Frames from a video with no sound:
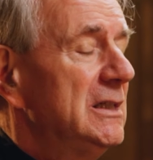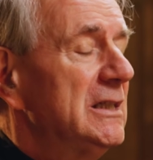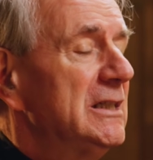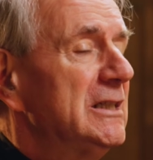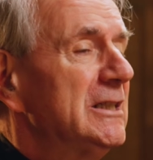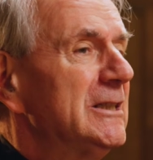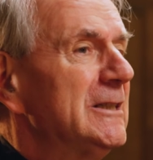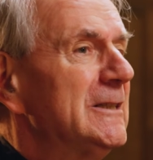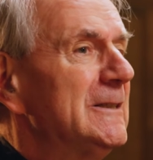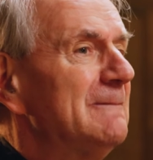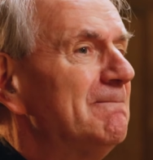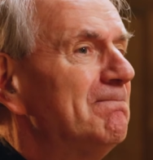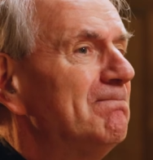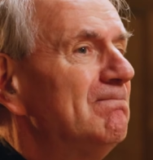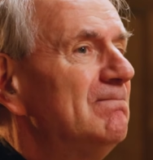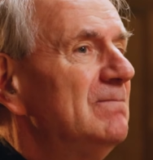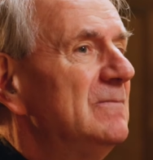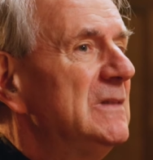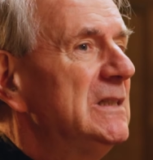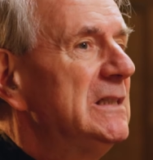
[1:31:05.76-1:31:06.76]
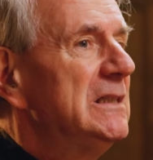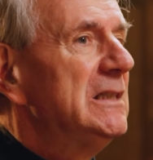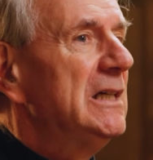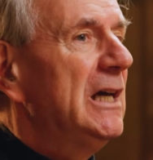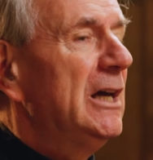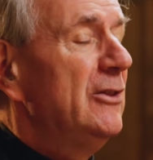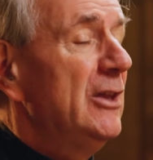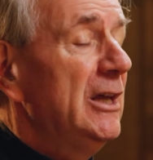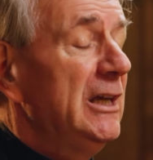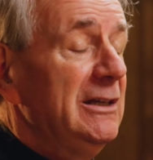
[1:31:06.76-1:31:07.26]
And
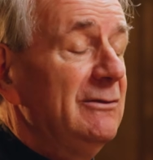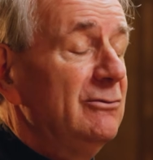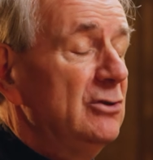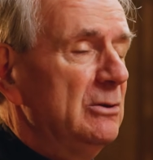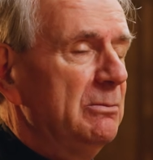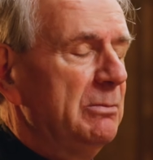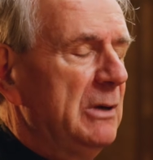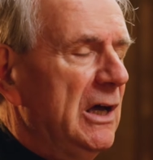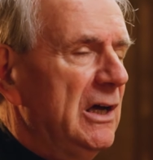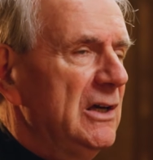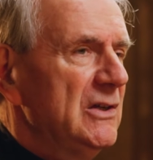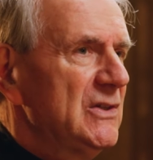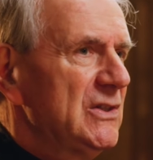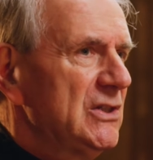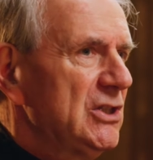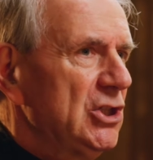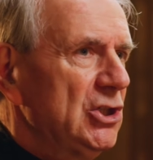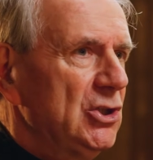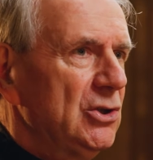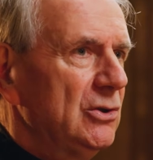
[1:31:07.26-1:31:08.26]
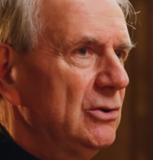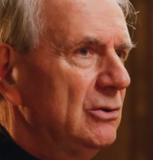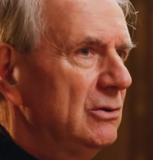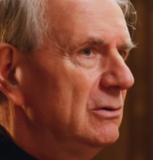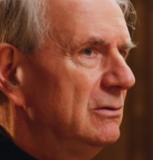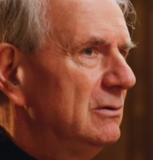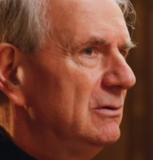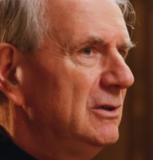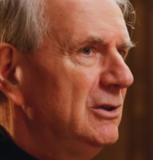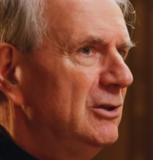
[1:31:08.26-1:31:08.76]
that even applies
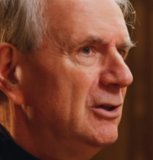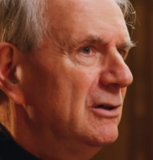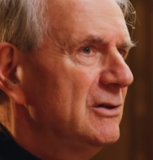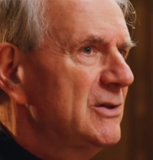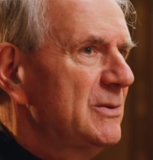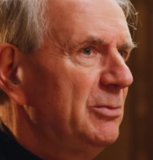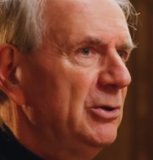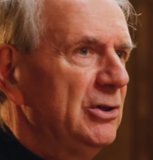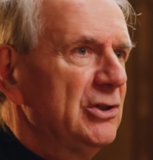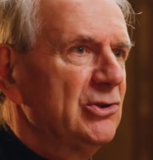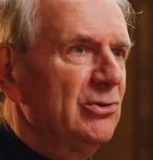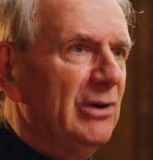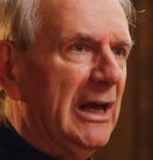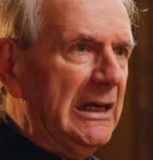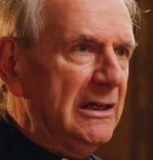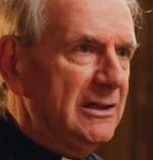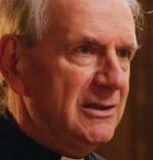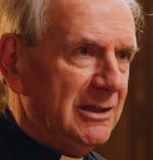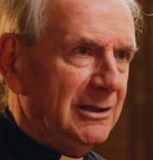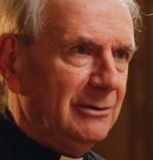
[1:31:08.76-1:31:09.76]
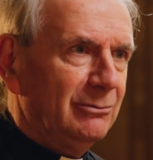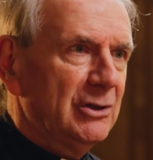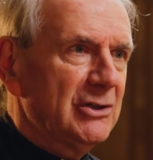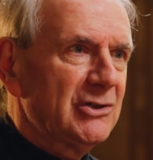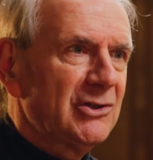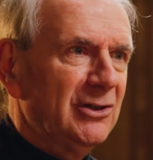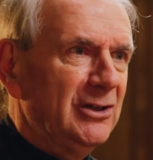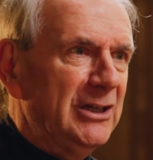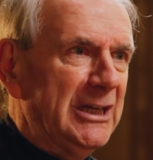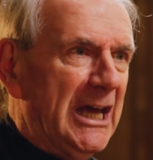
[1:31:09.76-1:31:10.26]
to, spirituality, which
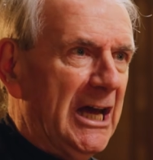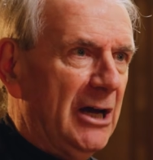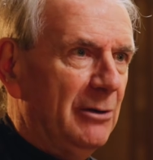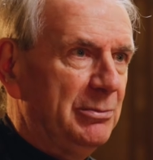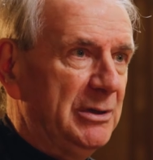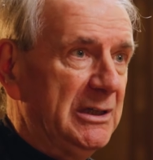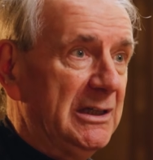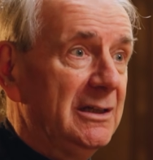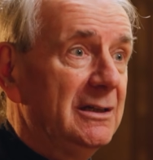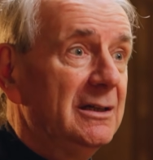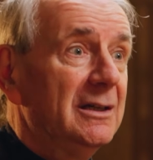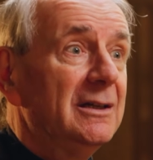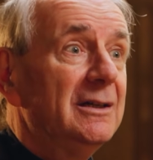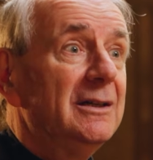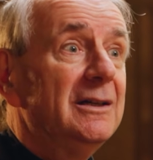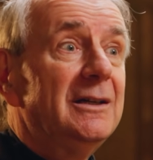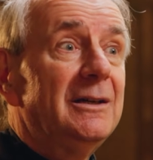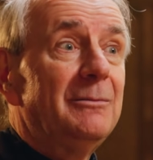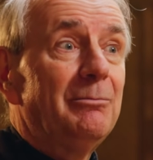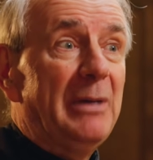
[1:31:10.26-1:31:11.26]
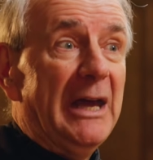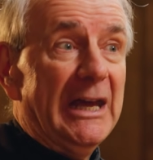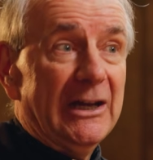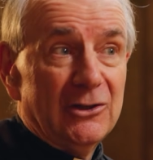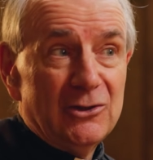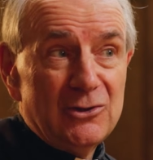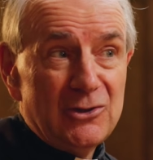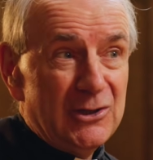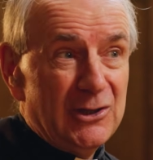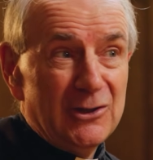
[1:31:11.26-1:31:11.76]
can now be
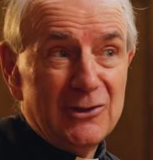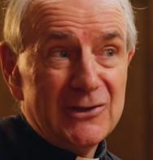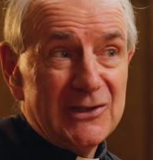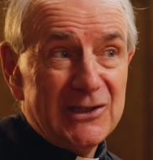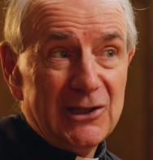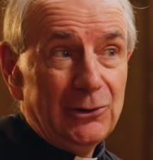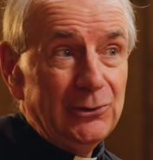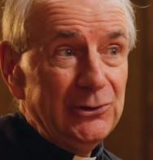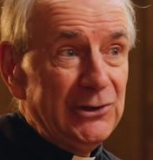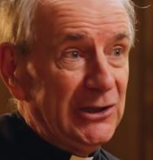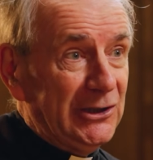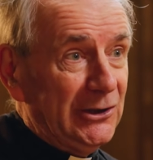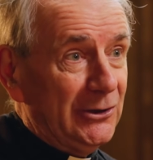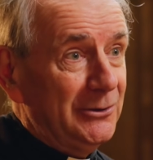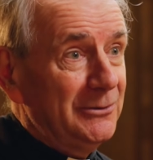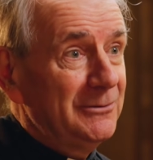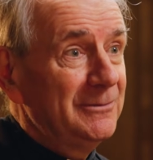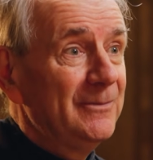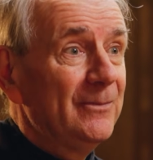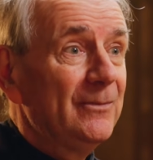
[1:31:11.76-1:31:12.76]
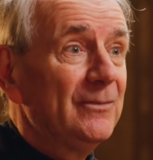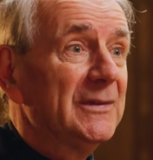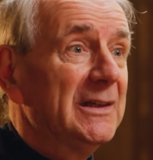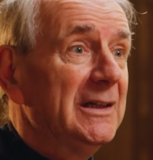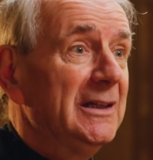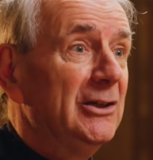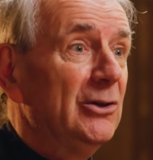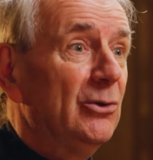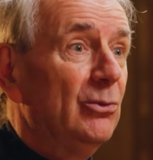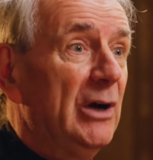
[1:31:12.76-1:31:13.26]
packaged and sold to you
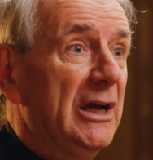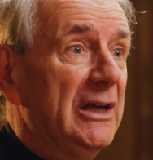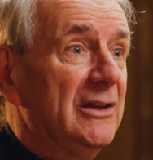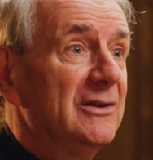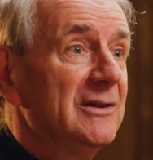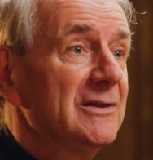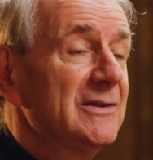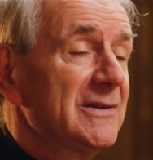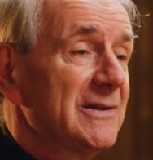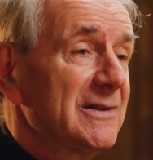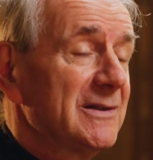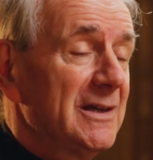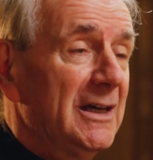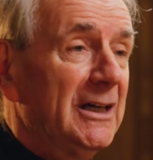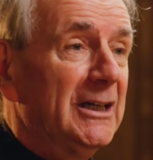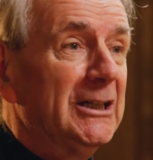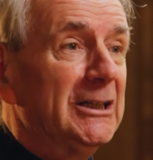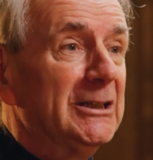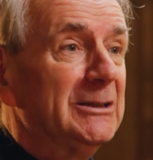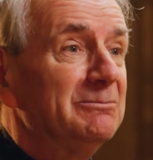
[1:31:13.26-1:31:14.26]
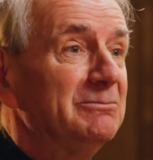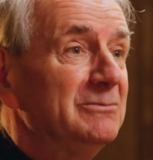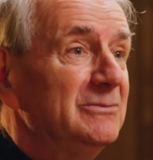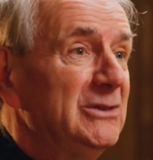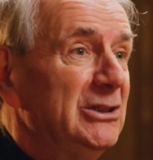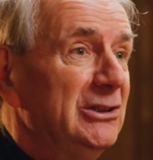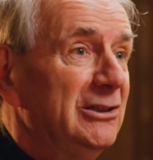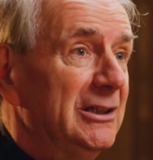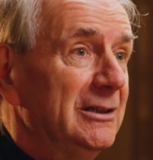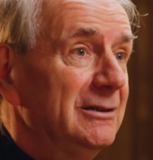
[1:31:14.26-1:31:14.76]
in a way that's,
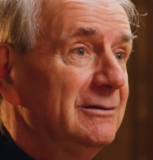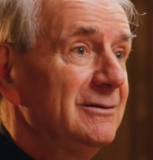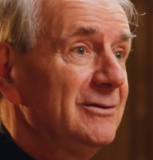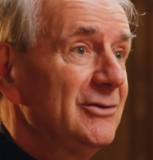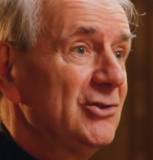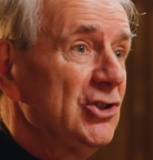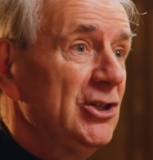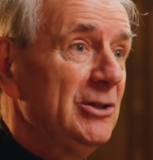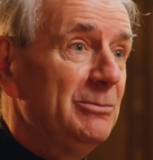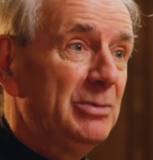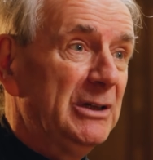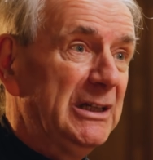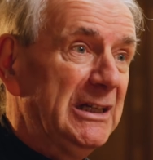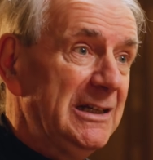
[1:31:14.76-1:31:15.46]
cheap and